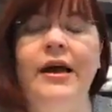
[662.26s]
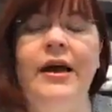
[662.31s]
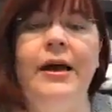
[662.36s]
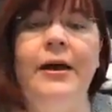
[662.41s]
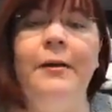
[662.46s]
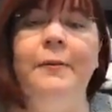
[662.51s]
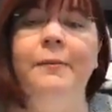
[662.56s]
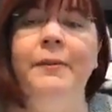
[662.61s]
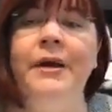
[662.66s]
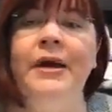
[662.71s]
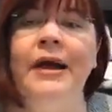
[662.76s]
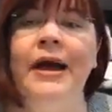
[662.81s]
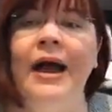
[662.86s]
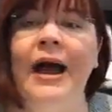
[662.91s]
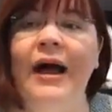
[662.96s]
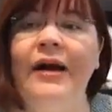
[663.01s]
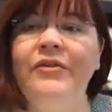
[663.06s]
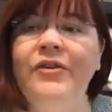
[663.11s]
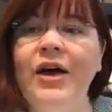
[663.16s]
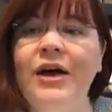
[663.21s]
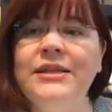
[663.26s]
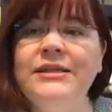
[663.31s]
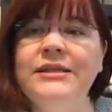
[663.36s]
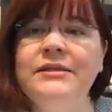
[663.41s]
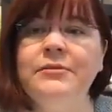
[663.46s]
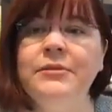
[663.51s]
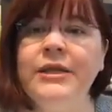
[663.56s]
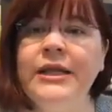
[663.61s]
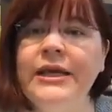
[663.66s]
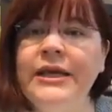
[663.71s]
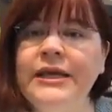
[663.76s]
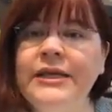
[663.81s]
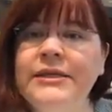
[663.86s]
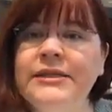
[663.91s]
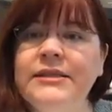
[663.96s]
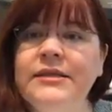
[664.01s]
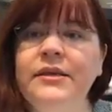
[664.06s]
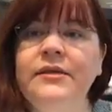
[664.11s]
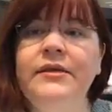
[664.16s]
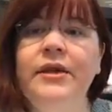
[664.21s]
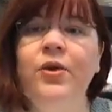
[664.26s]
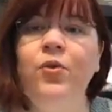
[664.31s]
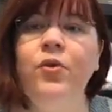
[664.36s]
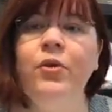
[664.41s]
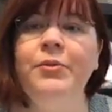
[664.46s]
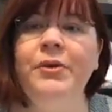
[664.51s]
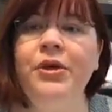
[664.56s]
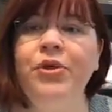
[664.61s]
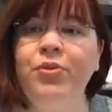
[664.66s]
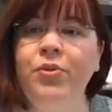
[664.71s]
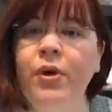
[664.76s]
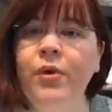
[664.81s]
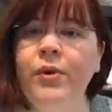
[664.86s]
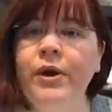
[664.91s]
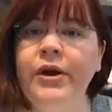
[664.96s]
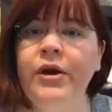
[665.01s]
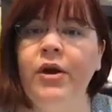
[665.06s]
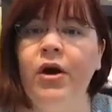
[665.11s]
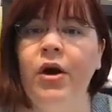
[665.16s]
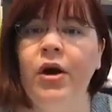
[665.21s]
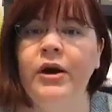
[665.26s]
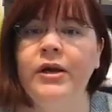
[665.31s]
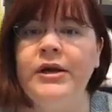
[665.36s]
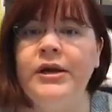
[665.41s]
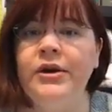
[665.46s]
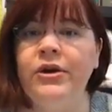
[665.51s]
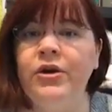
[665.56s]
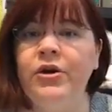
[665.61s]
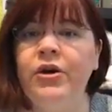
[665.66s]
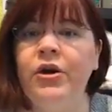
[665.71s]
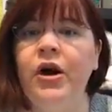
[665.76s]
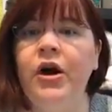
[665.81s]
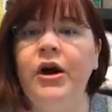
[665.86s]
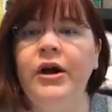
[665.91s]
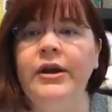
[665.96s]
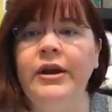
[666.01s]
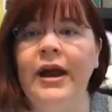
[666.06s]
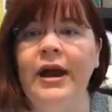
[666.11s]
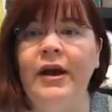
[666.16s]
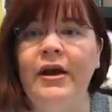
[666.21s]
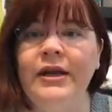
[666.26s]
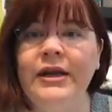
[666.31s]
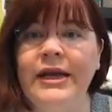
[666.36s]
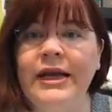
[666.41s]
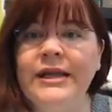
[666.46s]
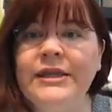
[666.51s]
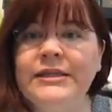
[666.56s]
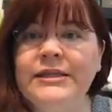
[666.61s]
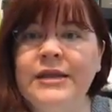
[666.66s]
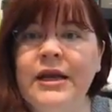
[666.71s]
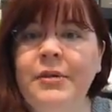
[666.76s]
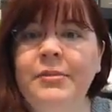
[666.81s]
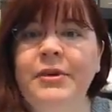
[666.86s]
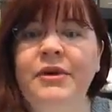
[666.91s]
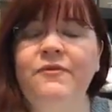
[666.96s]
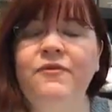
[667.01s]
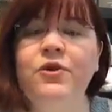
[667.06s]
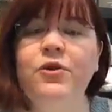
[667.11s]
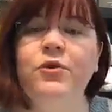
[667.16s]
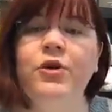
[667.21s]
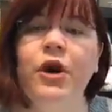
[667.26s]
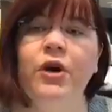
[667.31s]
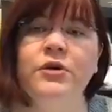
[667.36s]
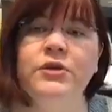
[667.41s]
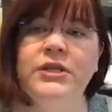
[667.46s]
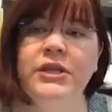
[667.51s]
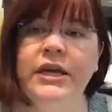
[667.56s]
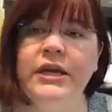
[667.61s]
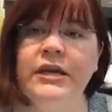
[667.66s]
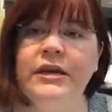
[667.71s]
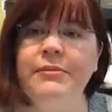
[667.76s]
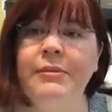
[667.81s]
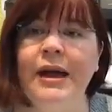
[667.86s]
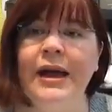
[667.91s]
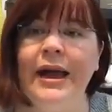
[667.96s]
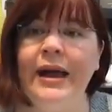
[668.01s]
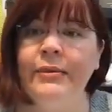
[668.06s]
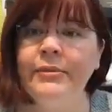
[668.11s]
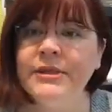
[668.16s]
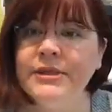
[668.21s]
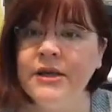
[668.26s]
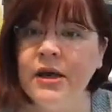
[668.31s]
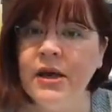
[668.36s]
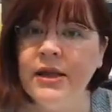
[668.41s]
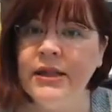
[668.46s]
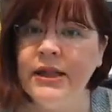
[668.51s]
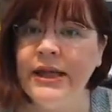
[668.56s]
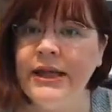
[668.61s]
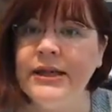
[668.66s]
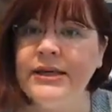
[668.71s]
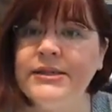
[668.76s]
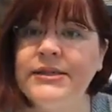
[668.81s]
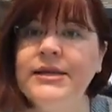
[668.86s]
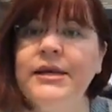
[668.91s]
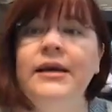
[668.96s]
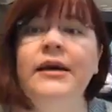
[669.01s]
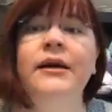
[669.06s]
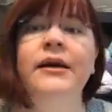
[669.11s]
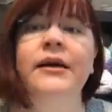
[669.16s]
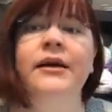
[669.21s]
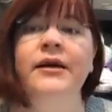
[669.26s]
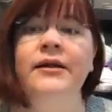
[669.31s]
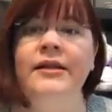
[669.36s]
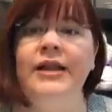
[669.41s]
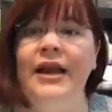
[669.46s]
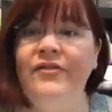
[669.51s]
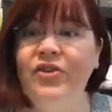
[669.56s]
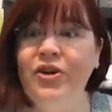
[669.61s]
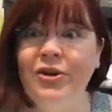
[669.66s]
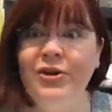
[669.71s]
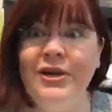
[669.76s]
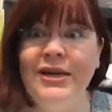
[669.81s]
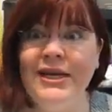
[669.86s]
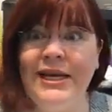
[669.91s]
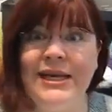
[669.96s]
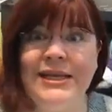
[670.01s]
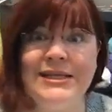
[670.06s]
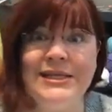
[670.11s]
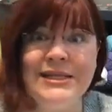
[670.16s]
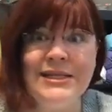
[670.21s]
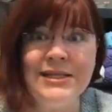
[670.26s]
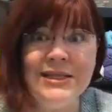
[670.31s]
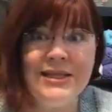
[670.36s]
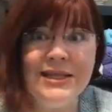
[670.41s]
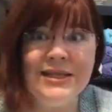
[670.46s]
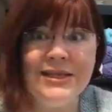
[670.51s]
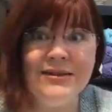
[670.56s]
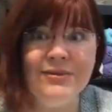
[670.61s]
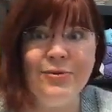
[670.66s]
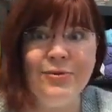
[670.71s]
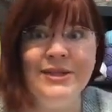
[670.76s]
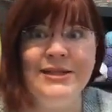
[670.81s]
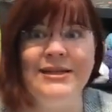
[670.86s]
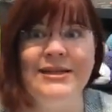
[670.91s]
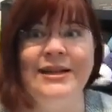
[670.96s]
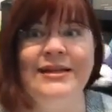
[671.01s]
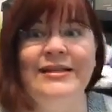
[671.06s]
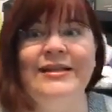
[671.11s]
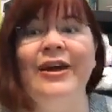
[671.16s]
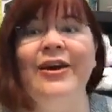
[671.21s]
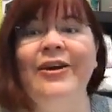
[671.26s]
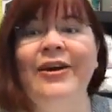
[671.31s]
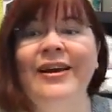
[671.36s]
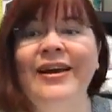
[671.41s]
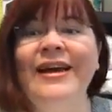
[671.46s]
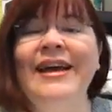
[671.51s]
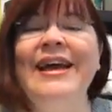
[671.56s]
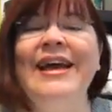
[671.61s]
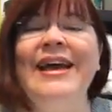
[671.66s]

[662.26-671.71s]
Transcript: Um, I've got some links that we'll be throwing on here on how to get some if you go to any of my Amazon links that have a Good Knit Kisses written in there.